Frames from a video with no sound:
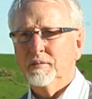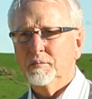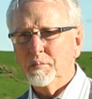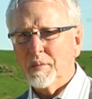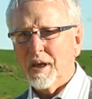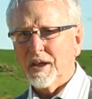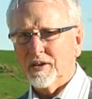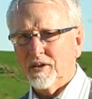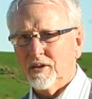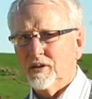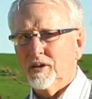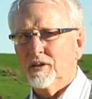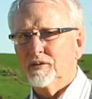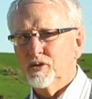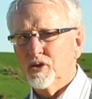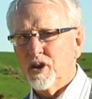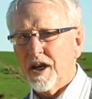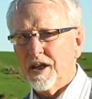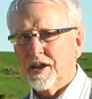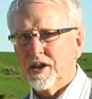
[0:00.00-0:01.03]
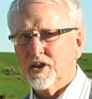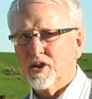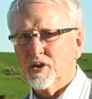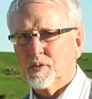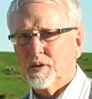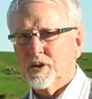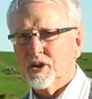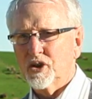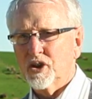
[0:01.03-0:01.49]
method of
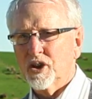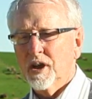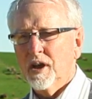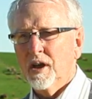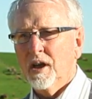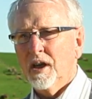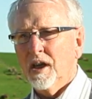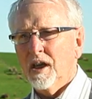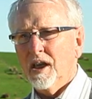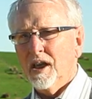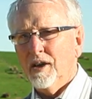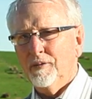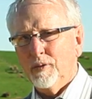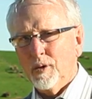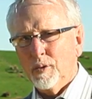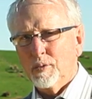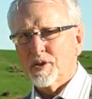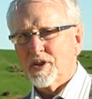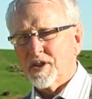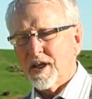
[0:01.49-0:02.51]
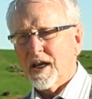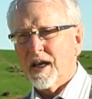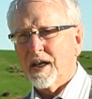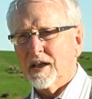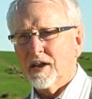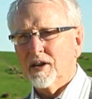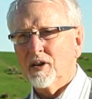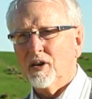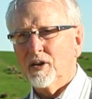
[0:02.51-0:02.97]
drainage, which, if we were
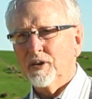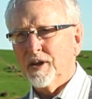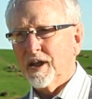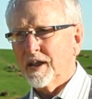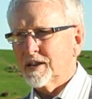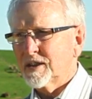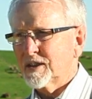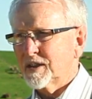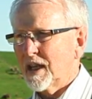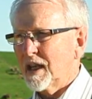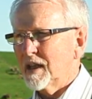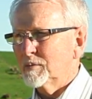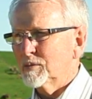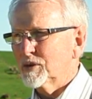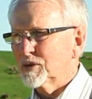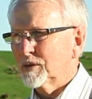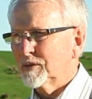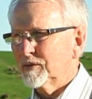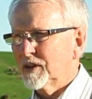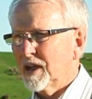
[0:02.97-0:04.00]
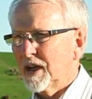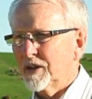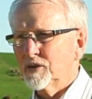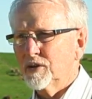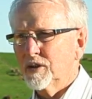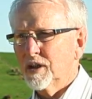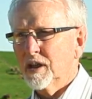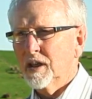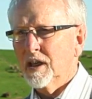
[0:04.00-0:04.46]
starting on that same sort of
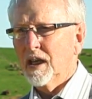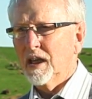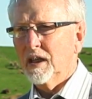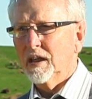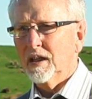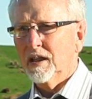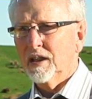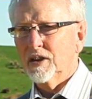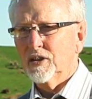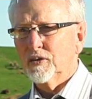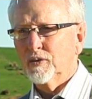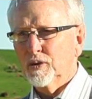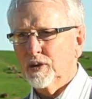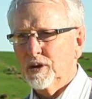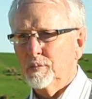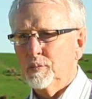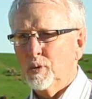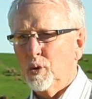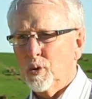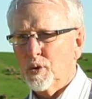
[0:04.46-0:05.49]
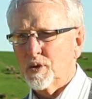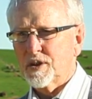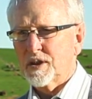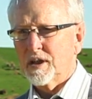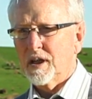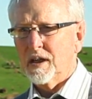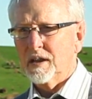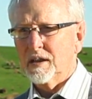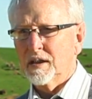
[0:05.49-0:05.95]
country again in its very poor
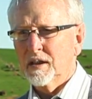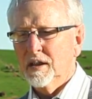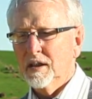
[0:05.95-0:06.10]
state,